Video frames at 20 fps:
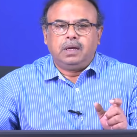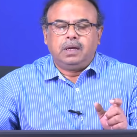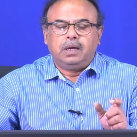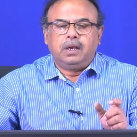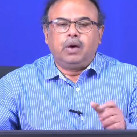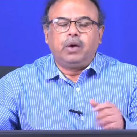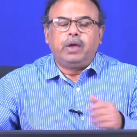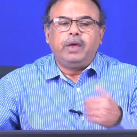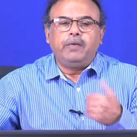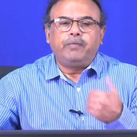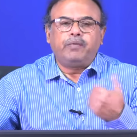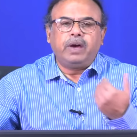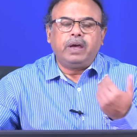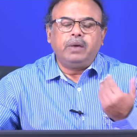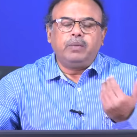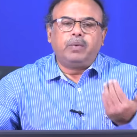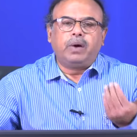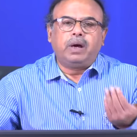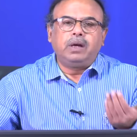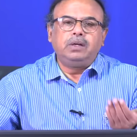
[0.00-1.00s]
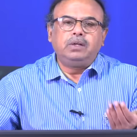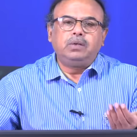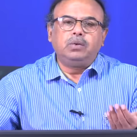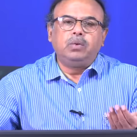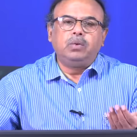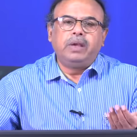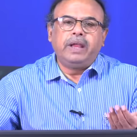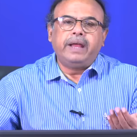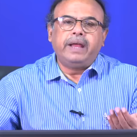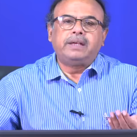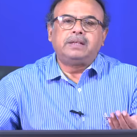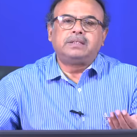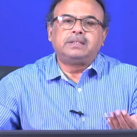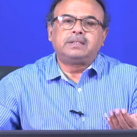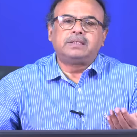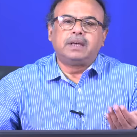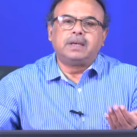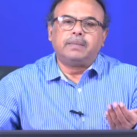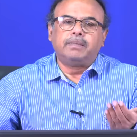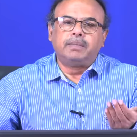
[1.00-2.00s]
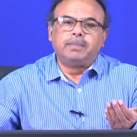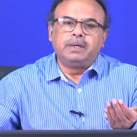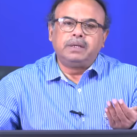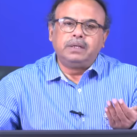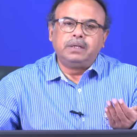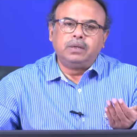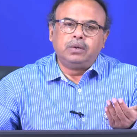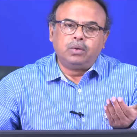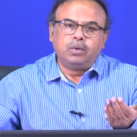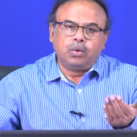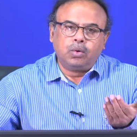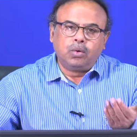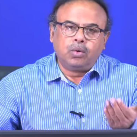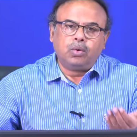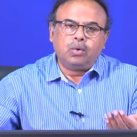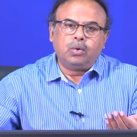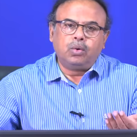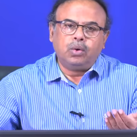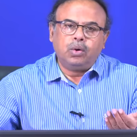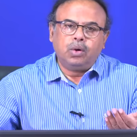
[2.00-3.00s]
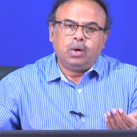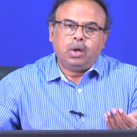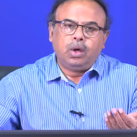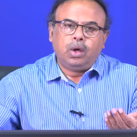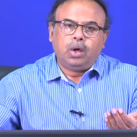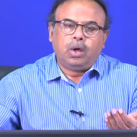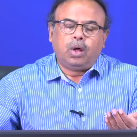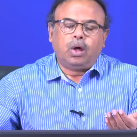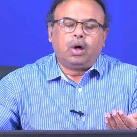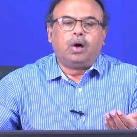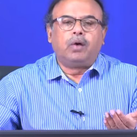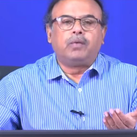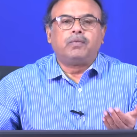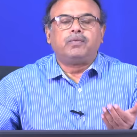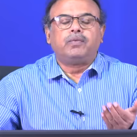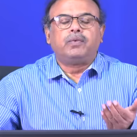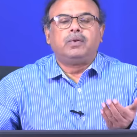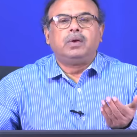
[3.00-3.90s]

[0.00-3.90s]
Now, if I want to let somebody know of,